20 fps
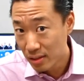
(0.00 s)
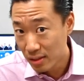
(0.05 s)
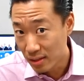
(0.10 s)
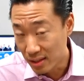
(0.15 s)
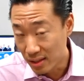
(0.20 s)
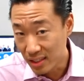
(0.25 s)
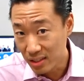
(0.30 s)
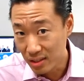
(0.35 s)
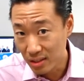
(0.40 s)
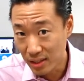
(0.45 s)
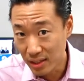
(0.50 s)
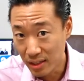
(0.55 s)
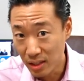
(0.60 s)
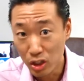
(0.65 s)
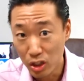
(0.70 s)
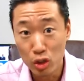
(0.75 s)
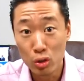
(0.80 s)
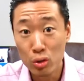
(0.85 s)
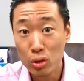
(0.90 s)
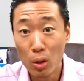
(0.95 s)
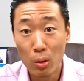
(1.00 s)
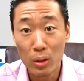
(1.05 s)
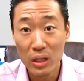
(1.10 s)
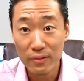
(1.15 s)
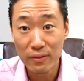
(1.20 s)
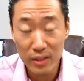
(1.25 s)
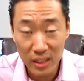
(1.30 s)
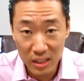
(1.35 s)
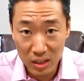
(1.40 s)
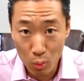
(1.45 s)
listed you don't
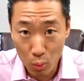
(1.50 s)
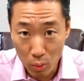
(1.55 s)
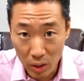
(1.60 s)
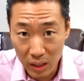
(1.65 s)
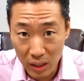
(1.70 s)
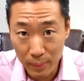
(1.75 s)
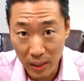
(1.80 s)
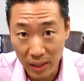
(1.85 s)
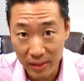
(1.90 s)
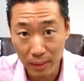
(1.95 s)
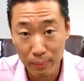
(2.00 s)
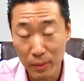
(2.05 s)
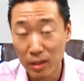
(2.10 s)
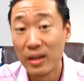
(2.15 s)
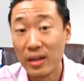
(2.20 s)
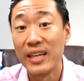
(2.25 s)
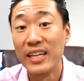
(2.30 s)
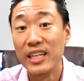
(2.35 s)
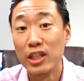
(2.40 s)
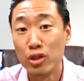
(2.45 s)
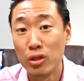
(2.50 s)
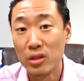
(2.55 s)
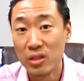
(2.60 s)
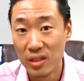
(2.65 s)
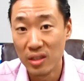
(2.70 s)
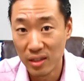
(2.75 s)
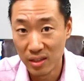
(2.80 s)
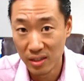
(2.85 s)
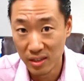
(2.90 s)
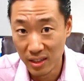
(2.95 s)
even need to worry about them they're not
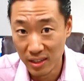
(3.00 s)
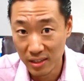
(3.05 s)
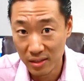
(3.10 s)
interested in